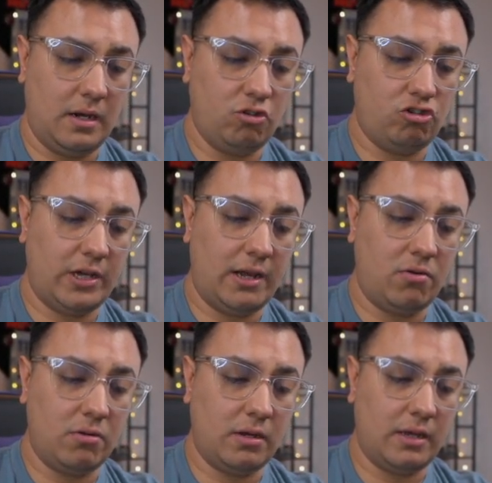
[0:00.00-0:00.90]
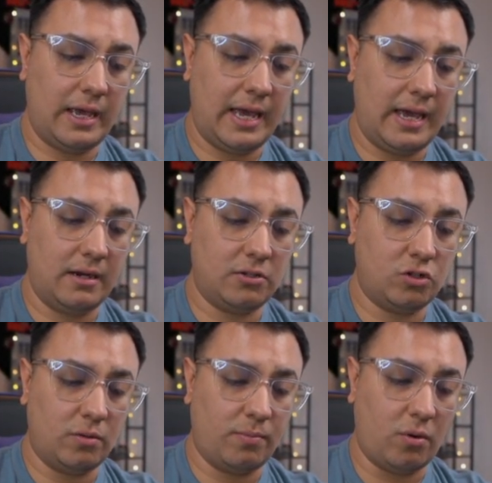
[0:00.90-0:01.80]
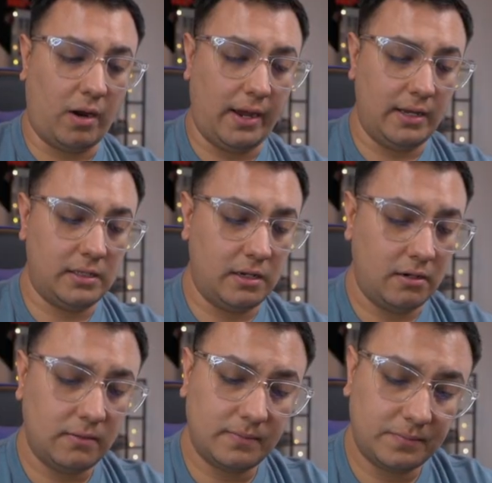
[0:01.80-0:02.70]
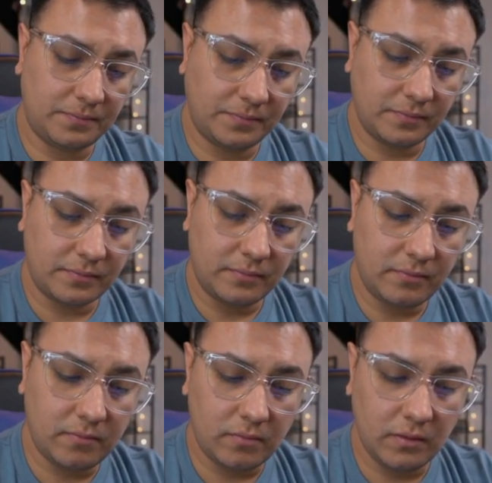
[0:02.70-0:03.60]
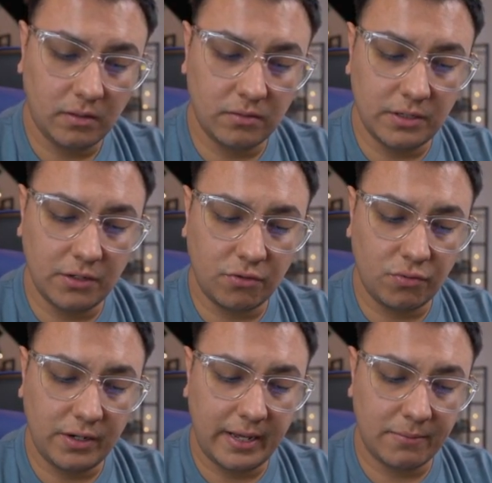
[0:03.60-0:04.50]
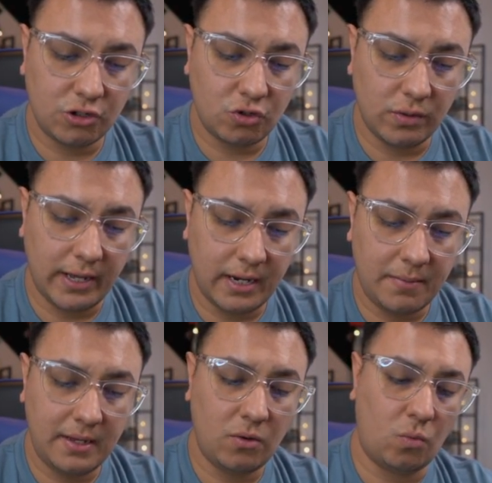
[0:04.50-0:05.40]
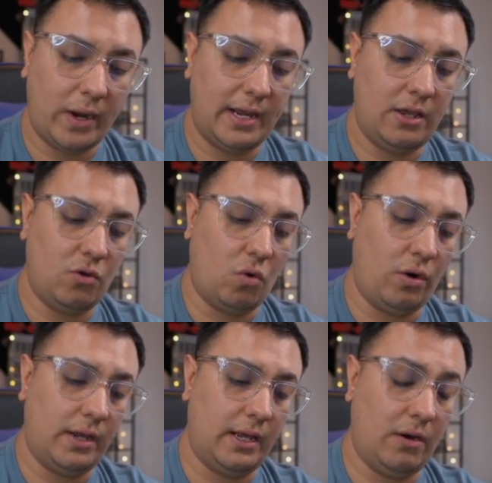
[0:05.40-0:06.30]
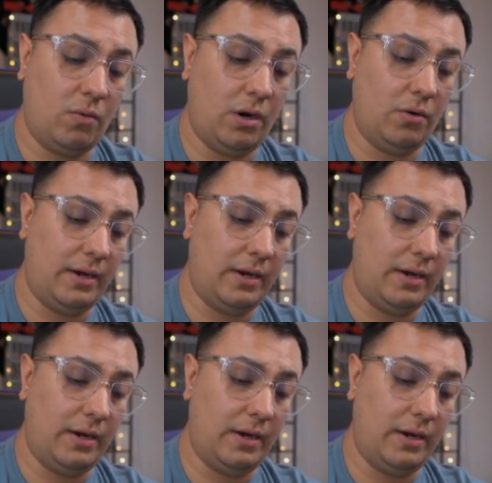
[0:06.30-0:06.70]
Shadow Cat Surprise here. Deal 3 damage to an enemy, ready your hero.